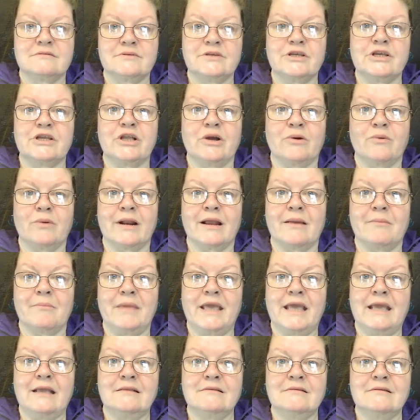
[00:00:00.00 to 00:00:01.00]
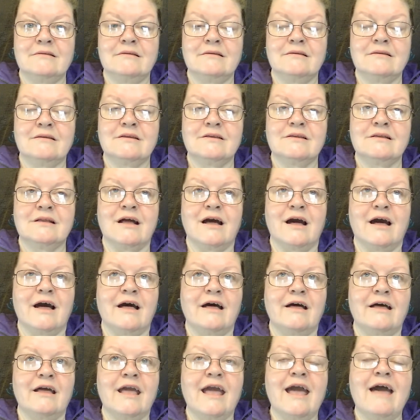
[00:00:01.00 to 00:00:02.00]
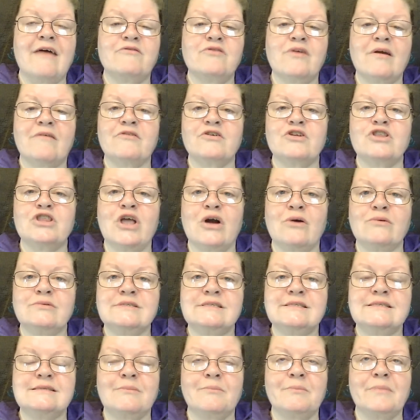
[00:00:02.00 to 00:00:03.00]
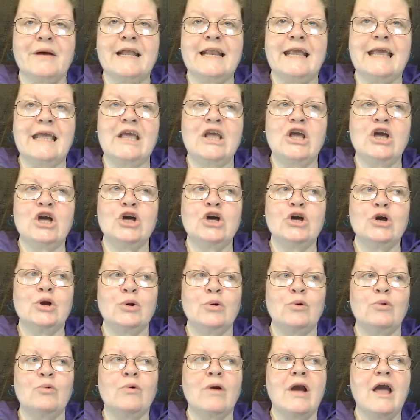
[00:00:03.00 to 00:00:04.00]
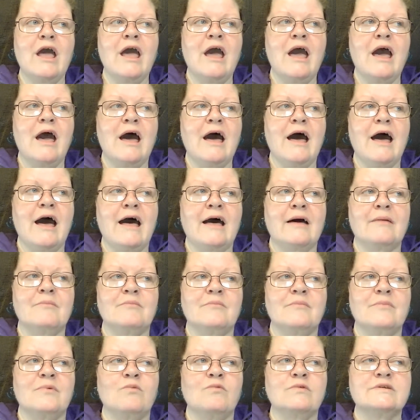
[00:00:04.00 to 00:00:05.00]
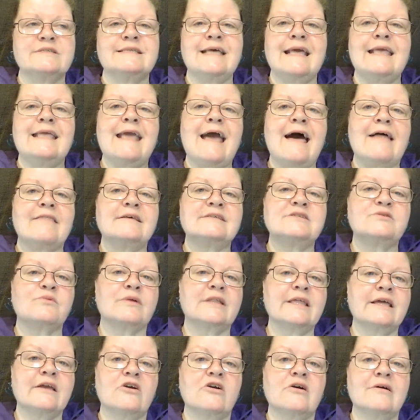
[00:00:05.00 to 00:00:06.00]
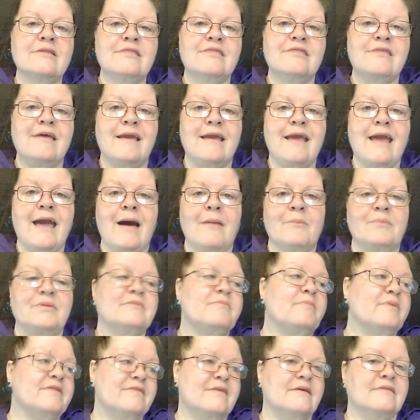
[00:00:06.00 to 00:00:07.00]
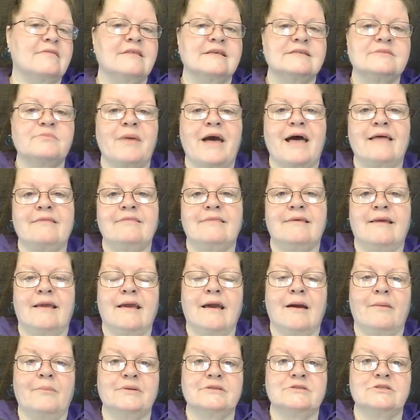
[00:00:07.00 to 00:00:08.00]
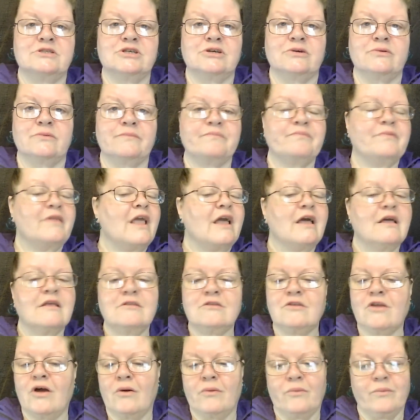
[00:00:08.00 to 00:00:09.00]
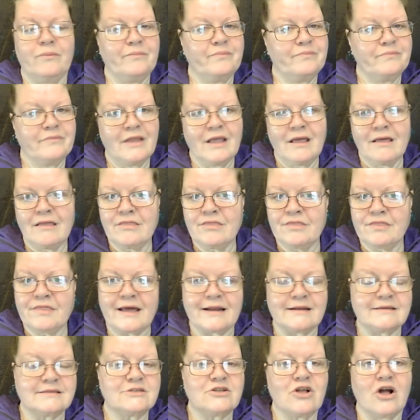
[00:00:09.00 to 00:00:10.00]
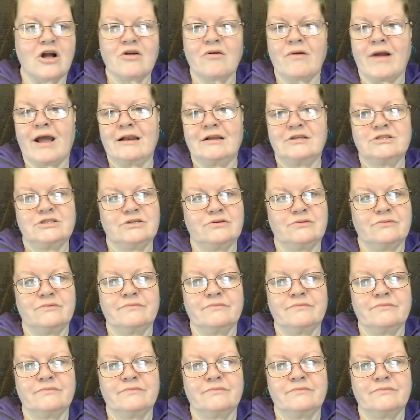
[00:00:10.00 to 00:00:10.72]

know what I mean? Have you ever known somebody who will say, yeah, this really good thing happened, but then this bad thing happened too? No, that is not gratitude.